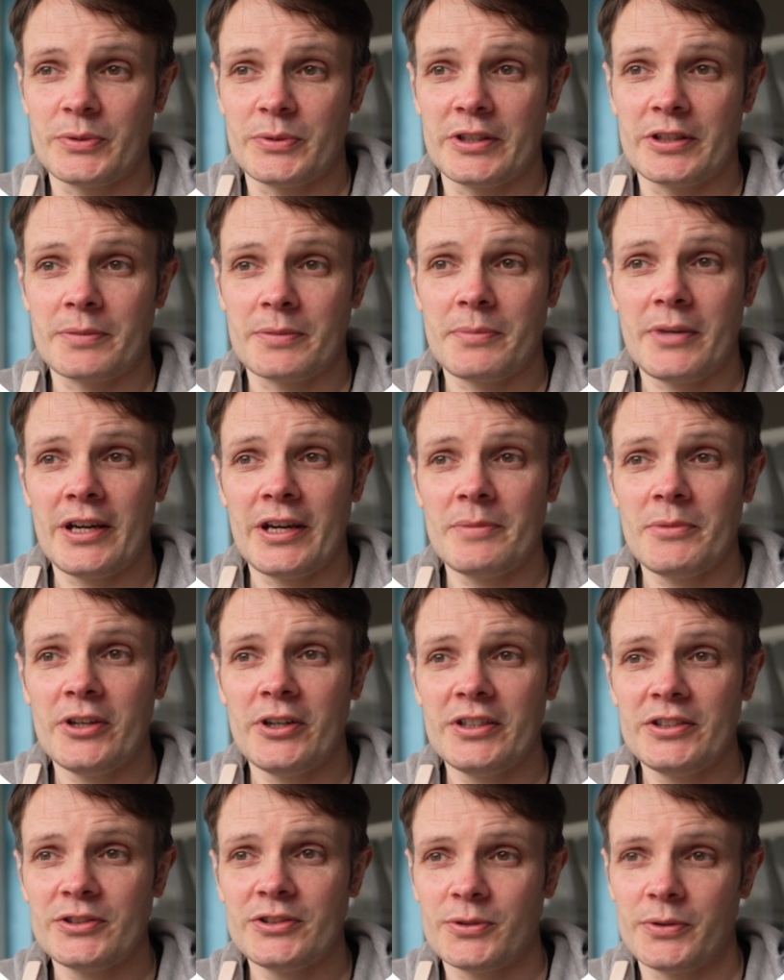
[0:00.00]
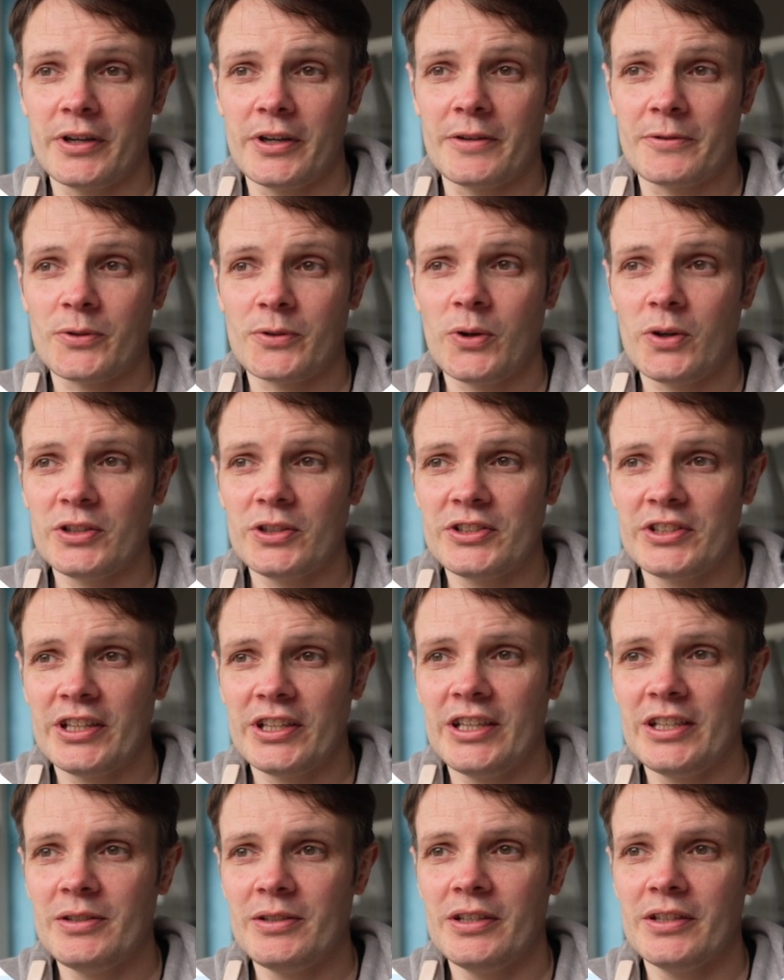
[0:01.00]
we can compare by. So we have
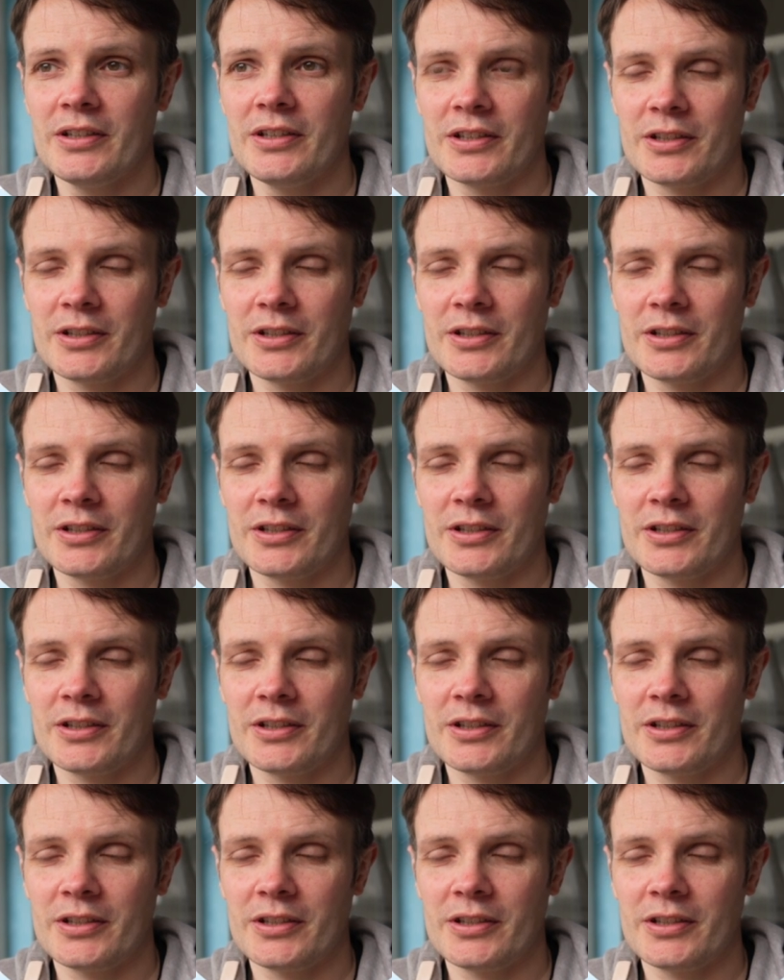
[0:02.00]
quality,